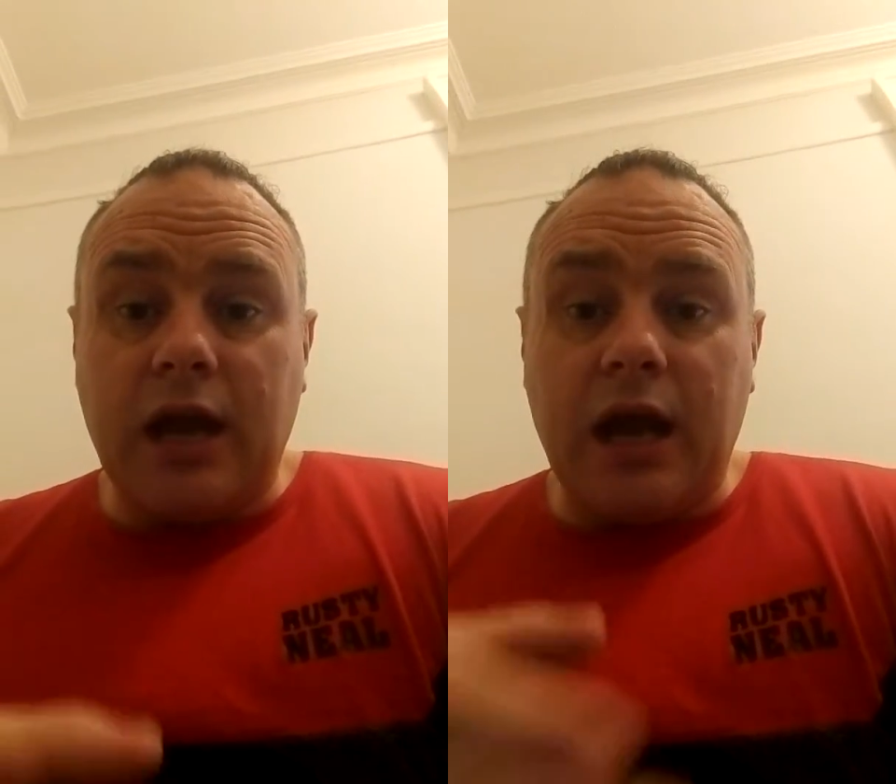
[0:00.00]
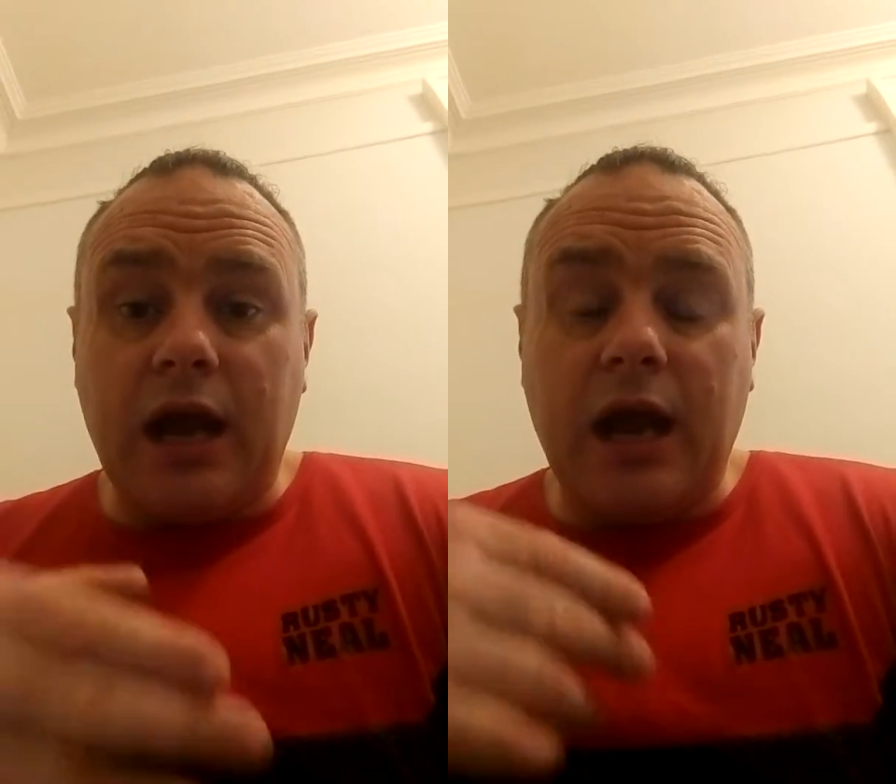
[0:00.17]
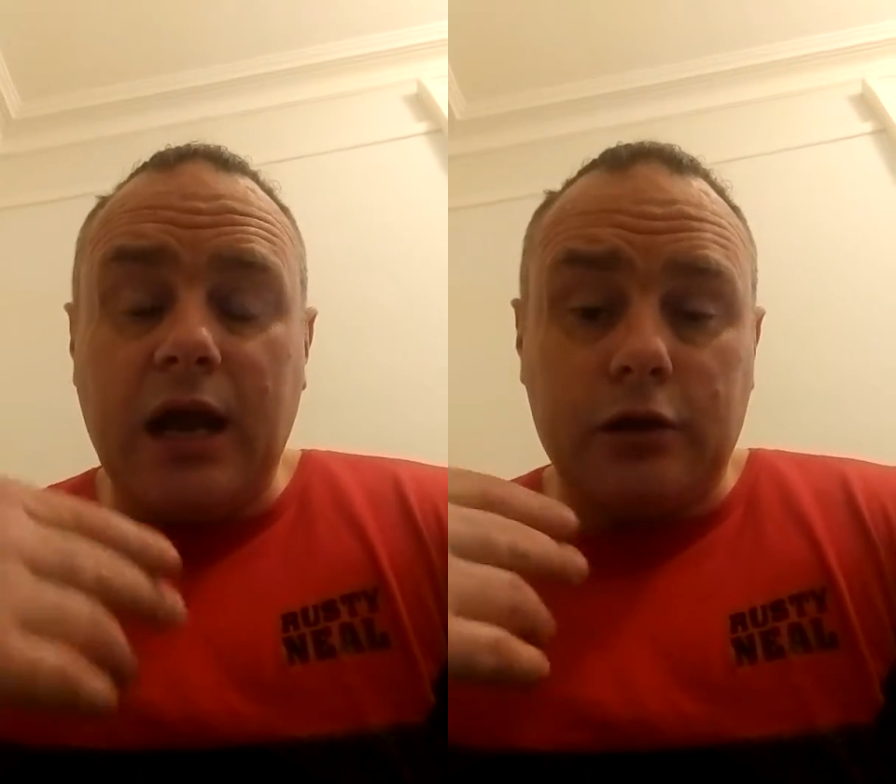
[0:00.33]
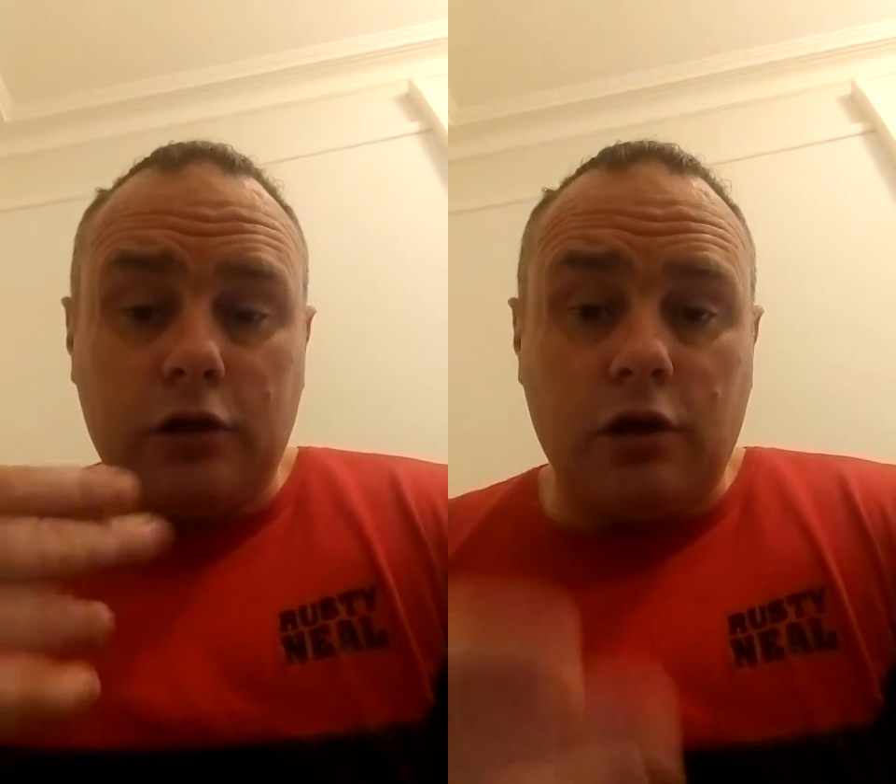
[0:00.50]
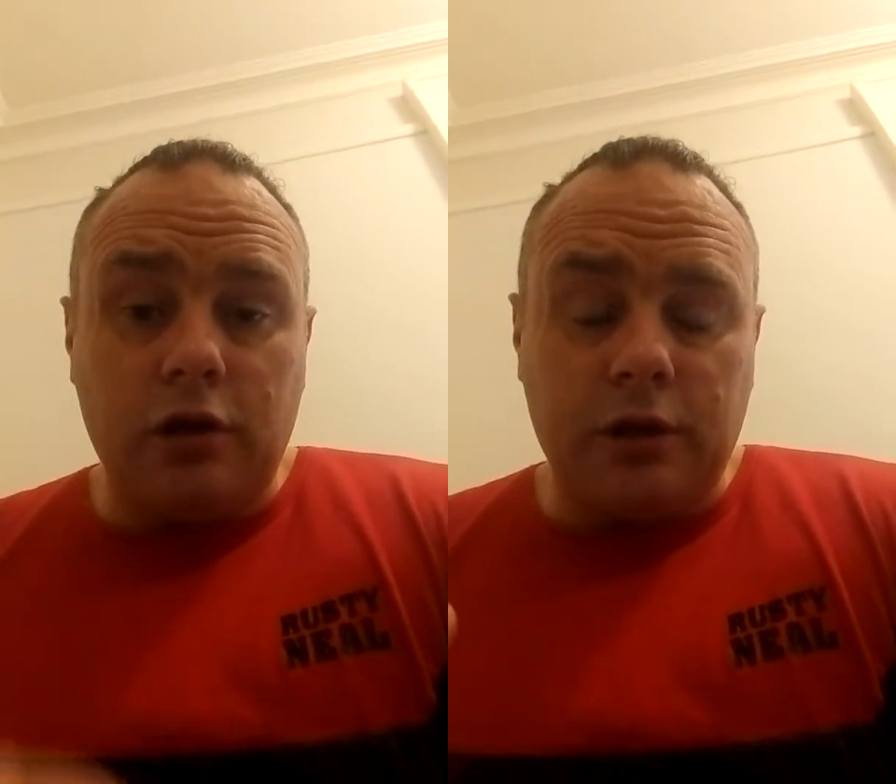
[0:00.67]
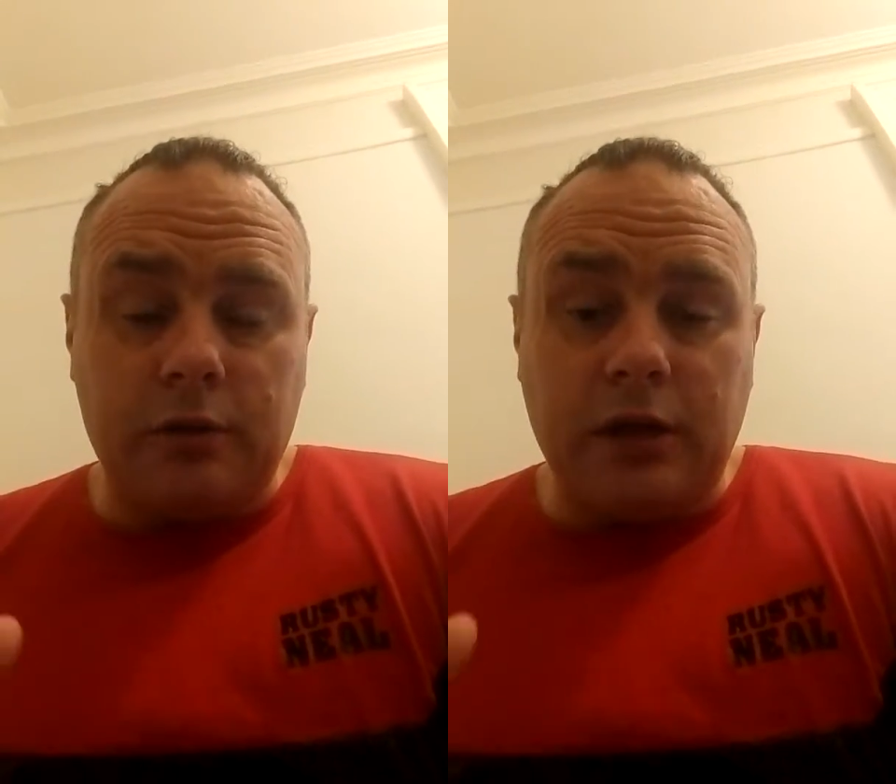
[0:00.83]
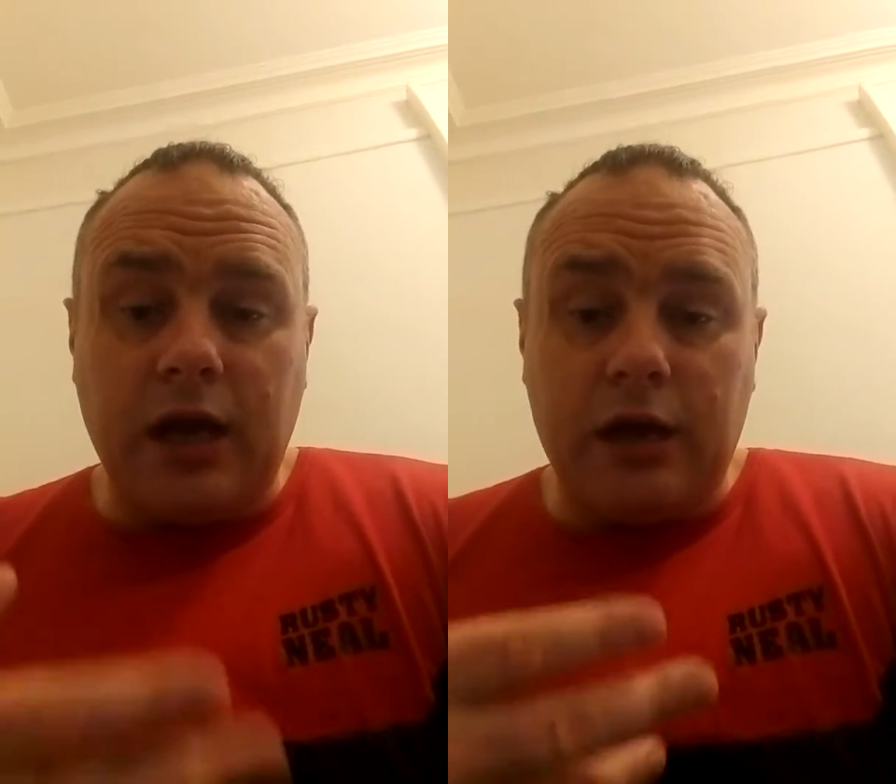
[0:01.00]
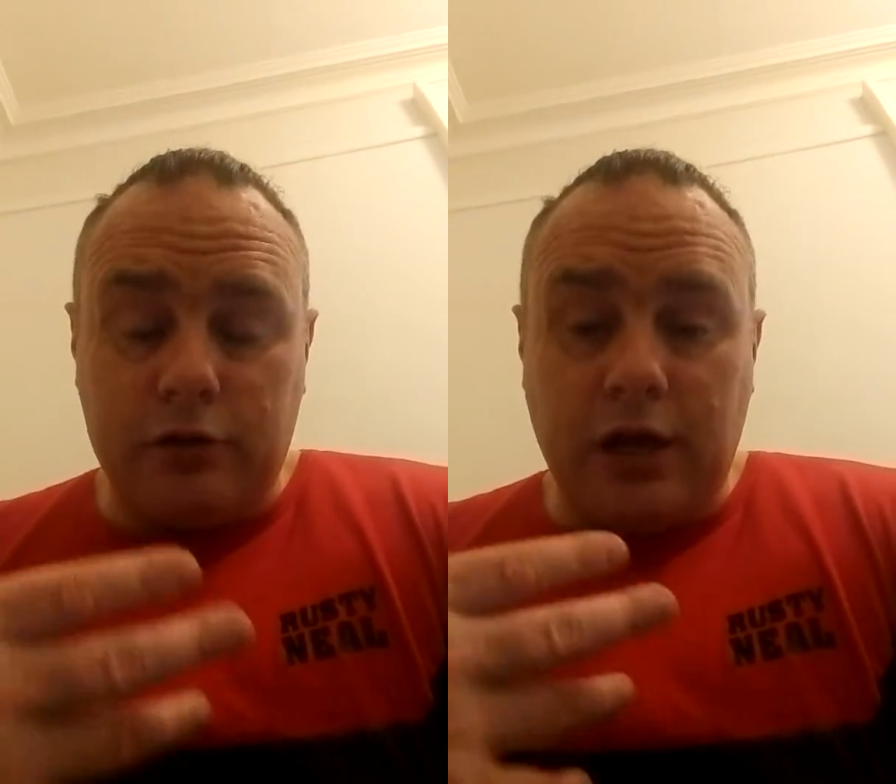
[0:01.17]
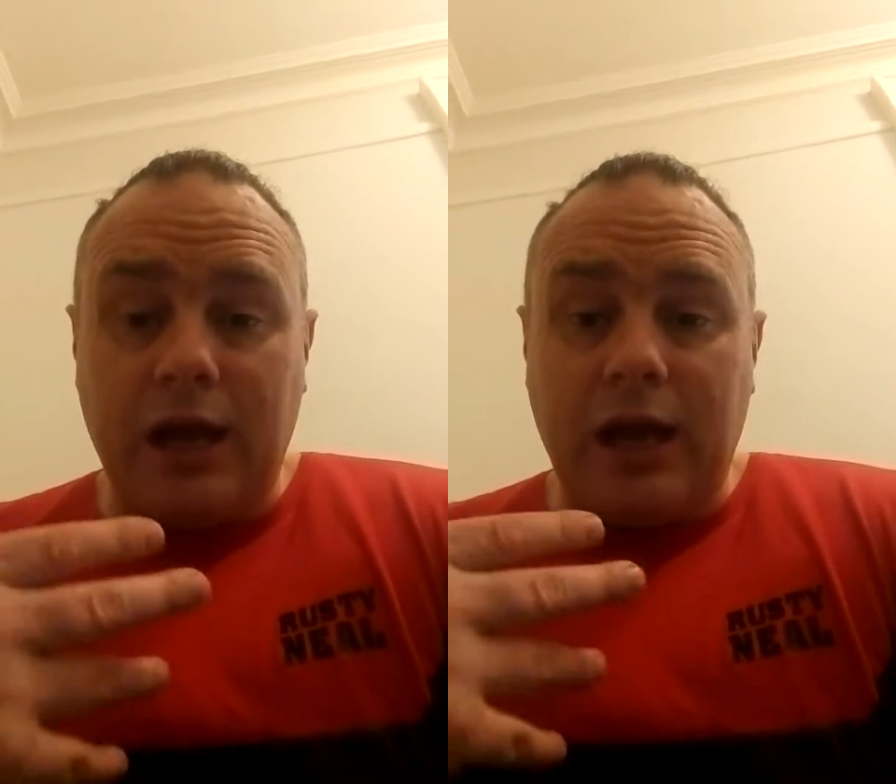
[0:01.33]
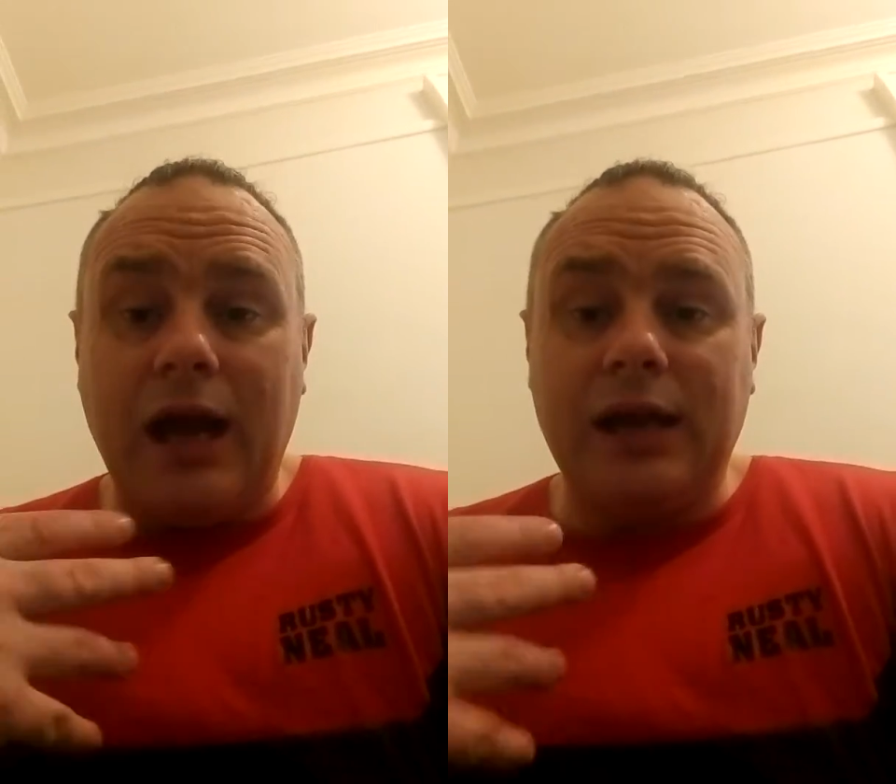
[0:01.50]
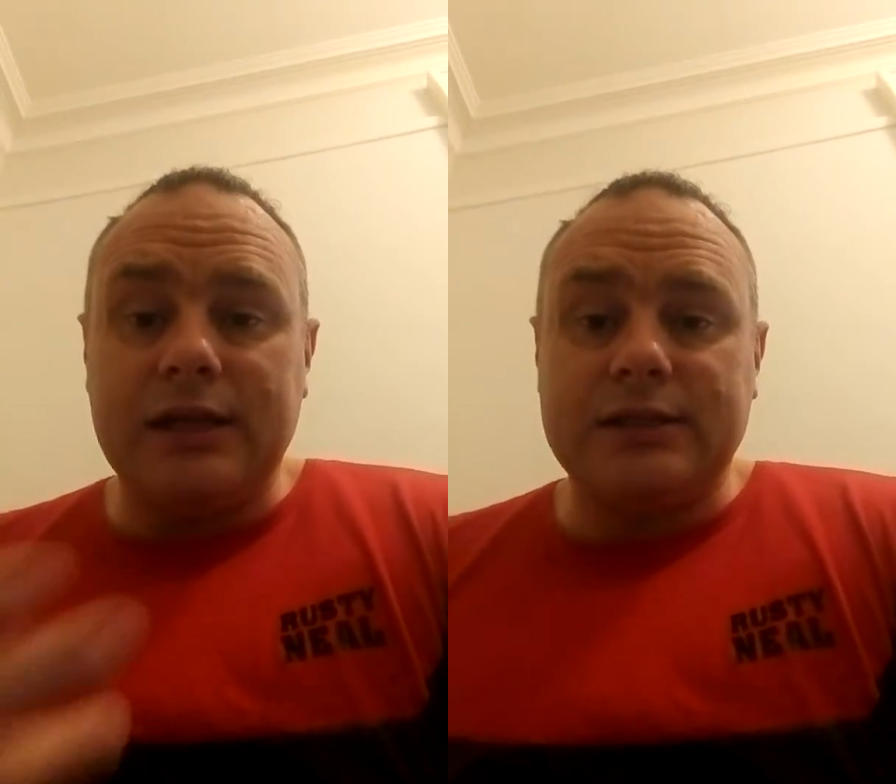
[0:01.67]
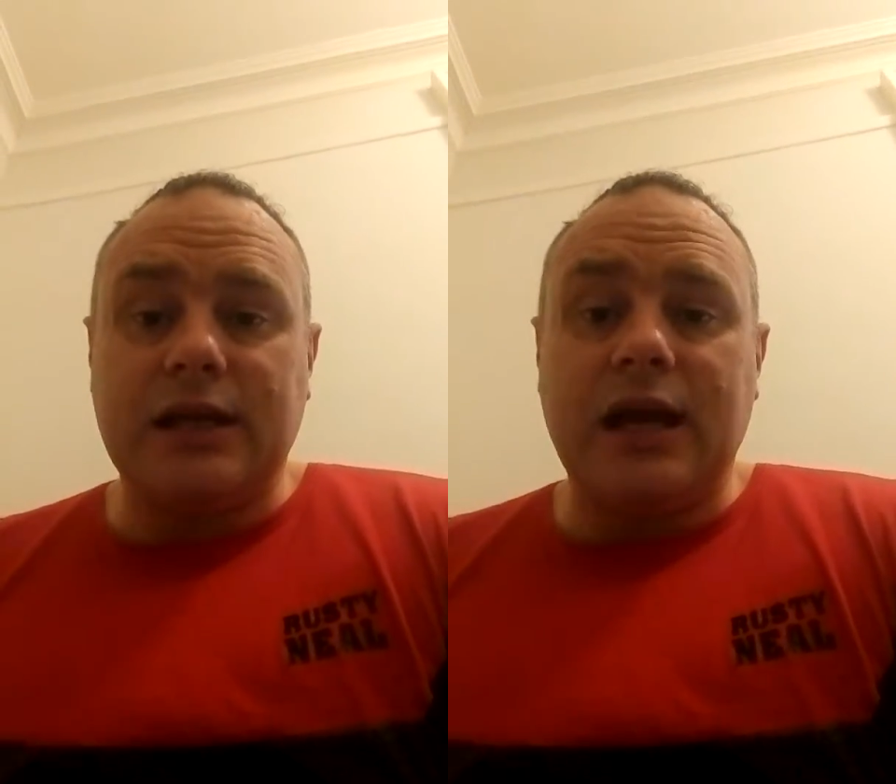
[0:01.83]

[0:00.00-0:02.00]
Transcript: are Nordic, are